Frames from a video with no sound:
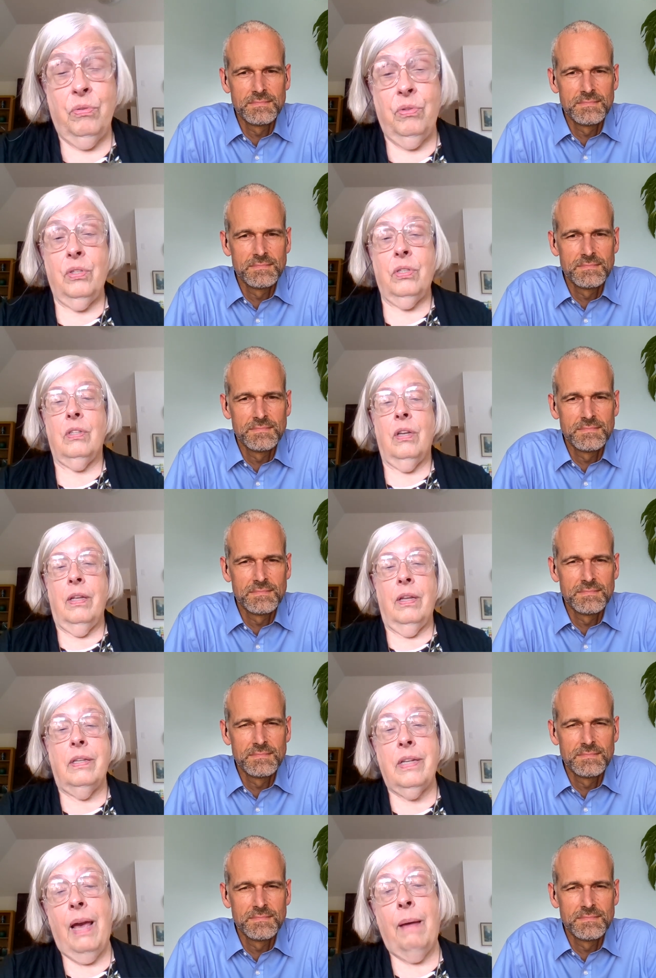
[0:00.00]
Speaker 1: students,
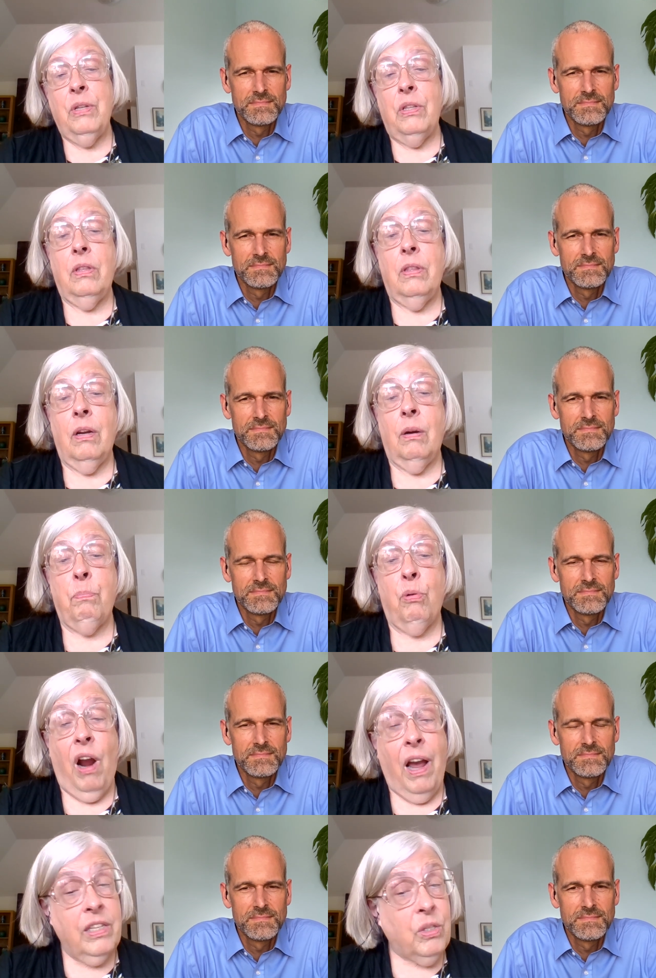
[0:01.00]
uh, adapted their
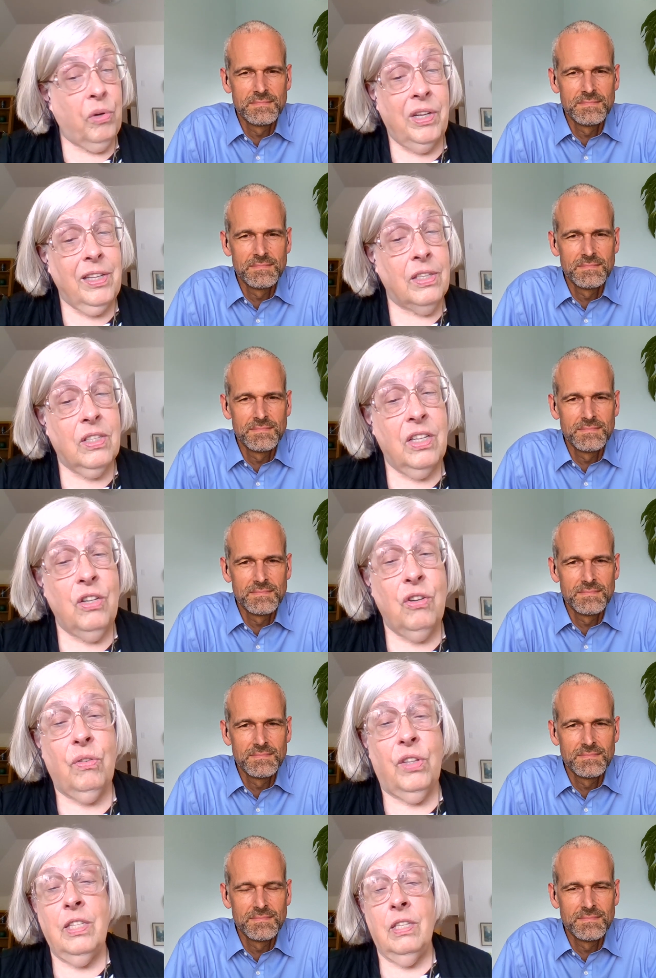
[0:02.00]
prize winning
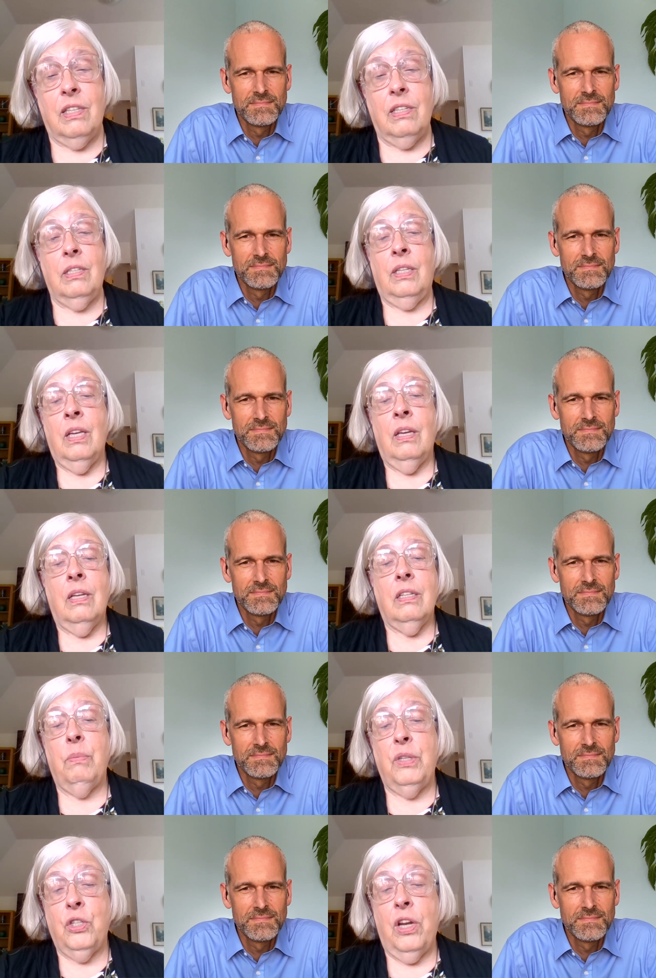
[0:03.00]
senior theses
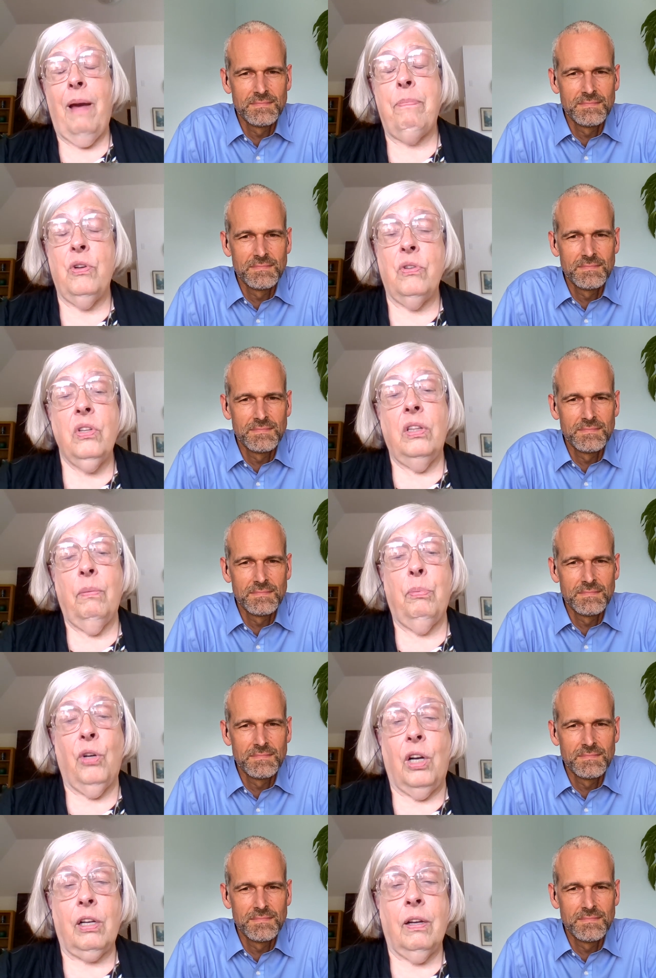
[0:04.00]
to be chapters in
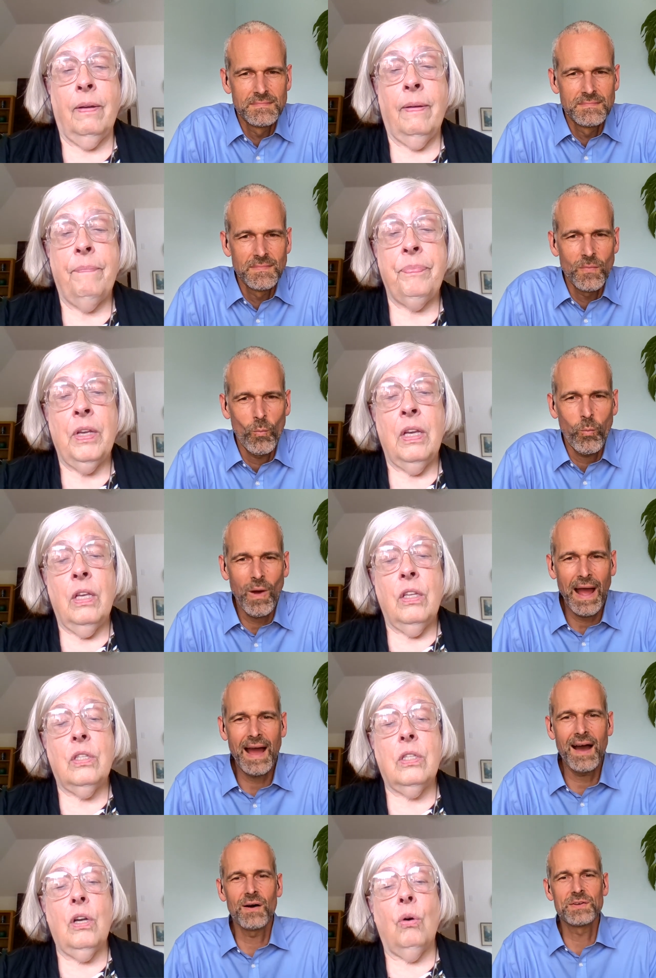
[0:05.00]
the book.
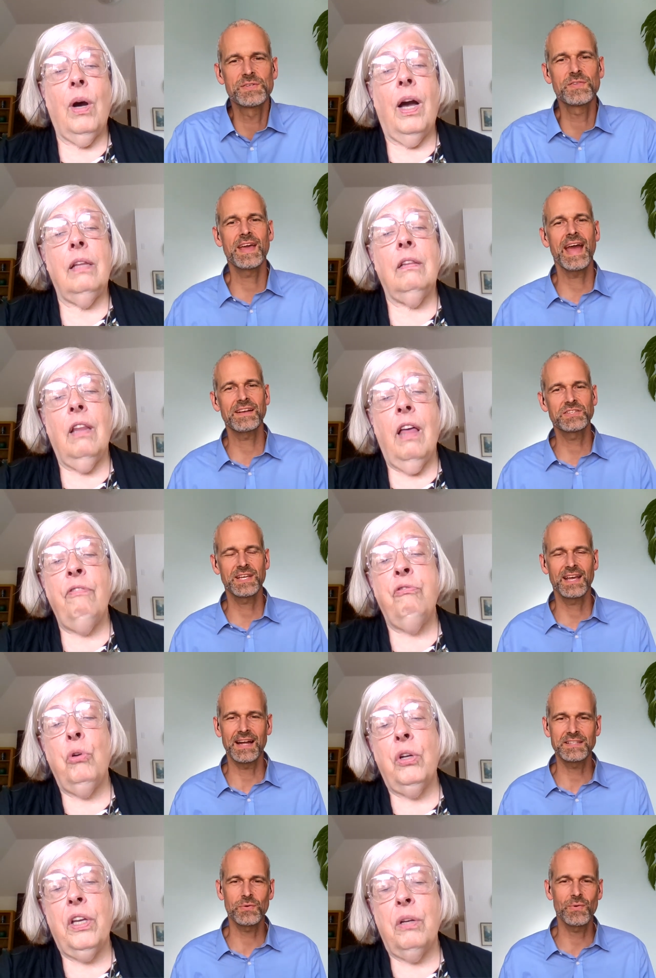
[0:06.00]
Speaker 2: Wow, so they actually
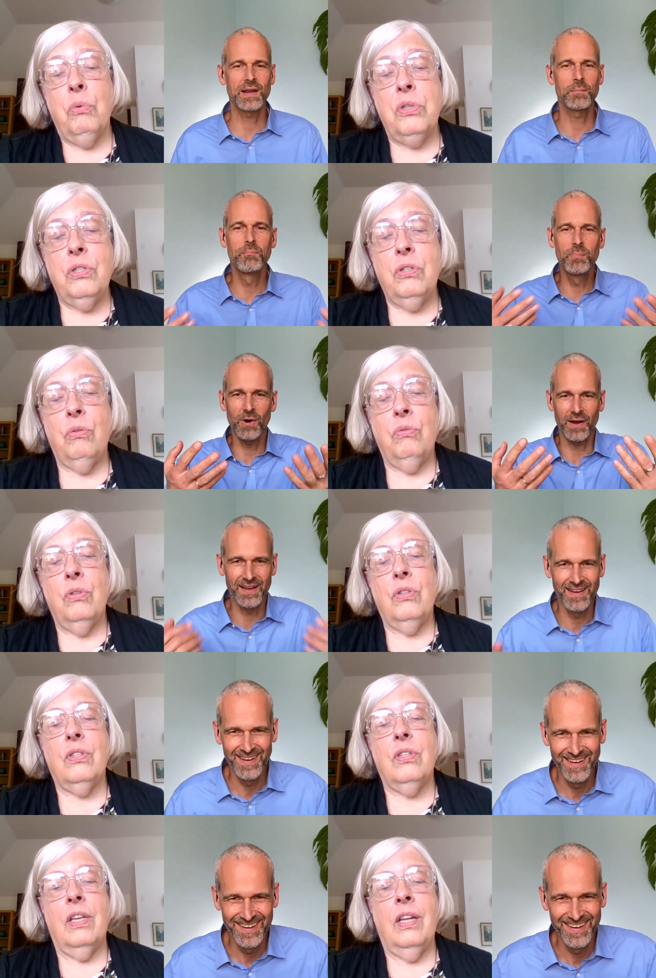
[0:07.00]
got to write a book.
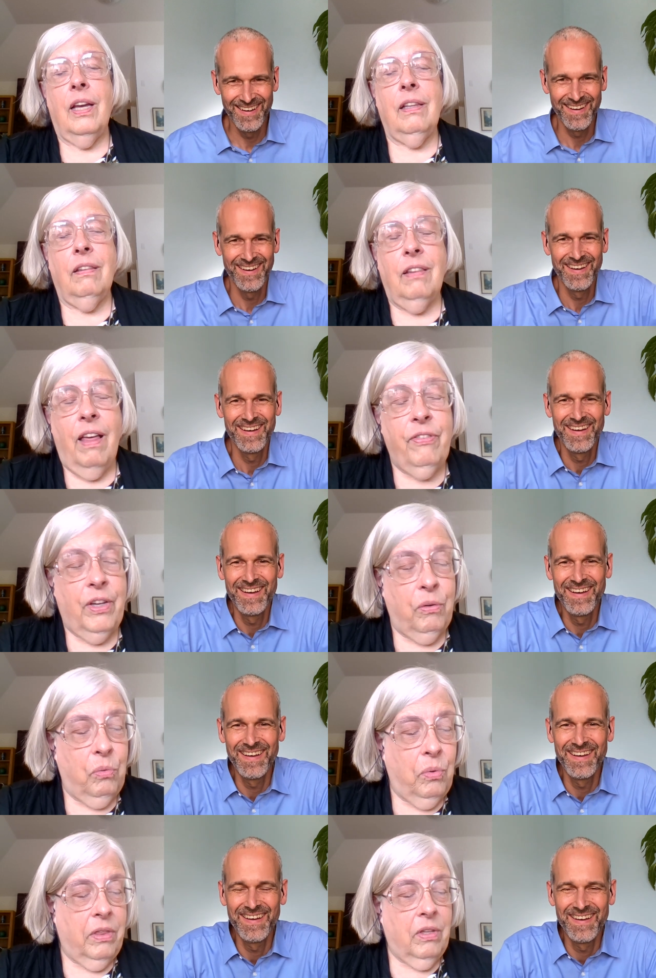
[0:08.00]
Speaker 1: Students, and I love
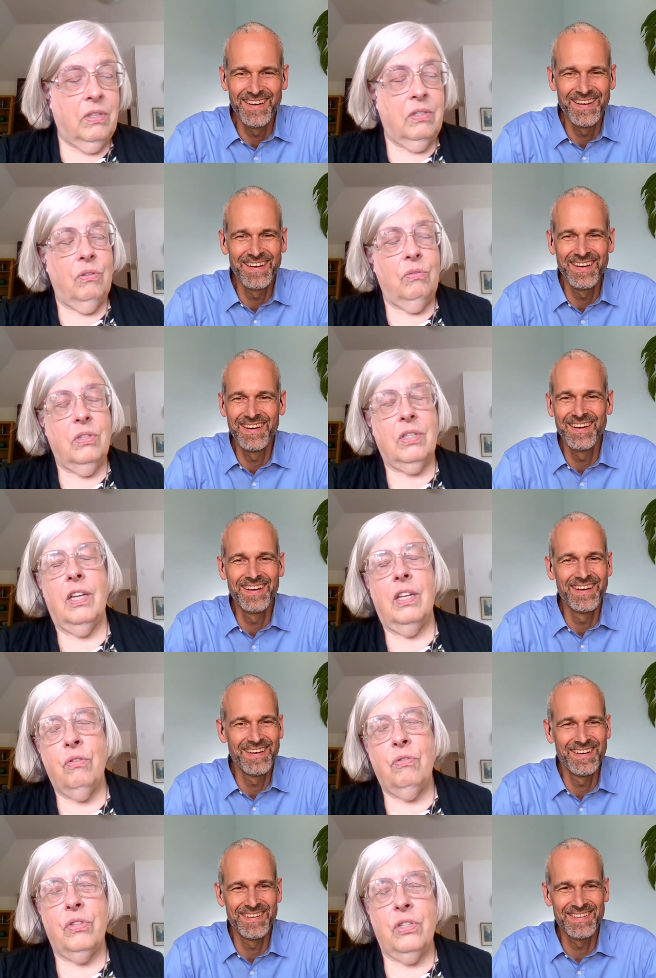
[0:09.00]
it when the students
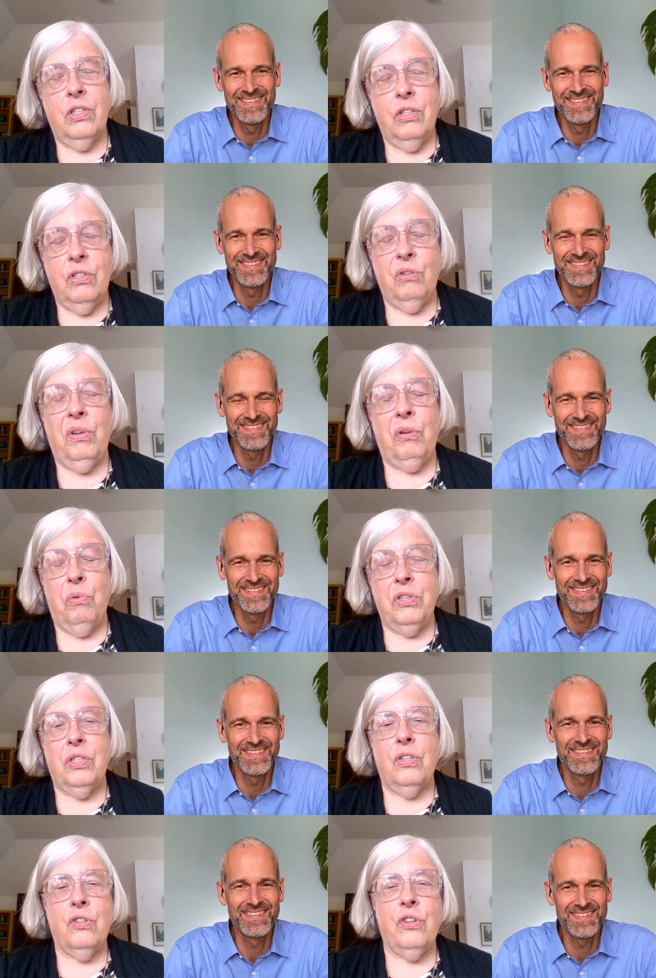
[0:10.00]
get interested in doing
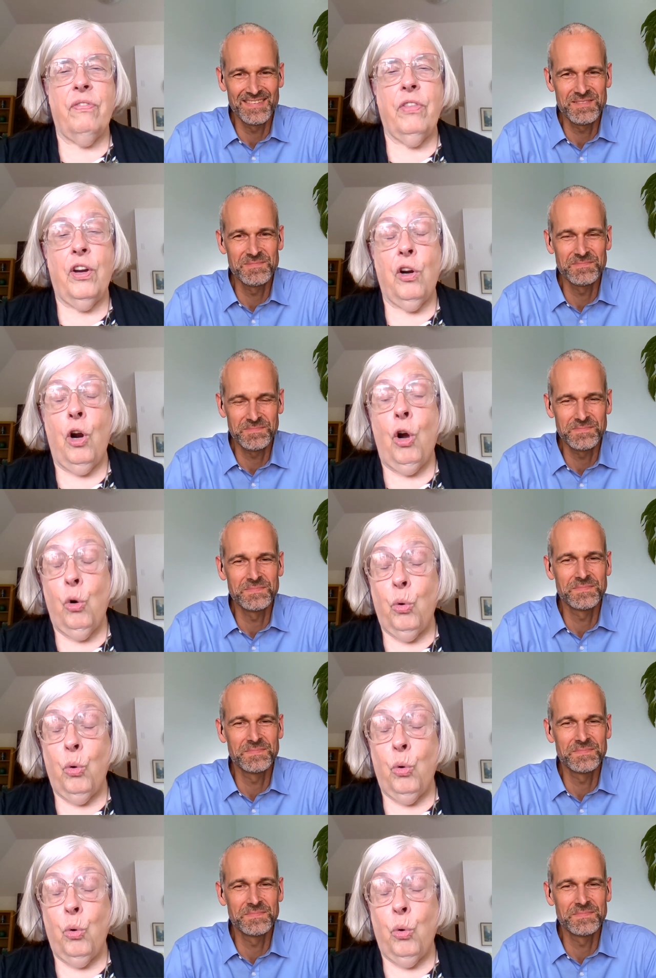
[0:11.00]
research of their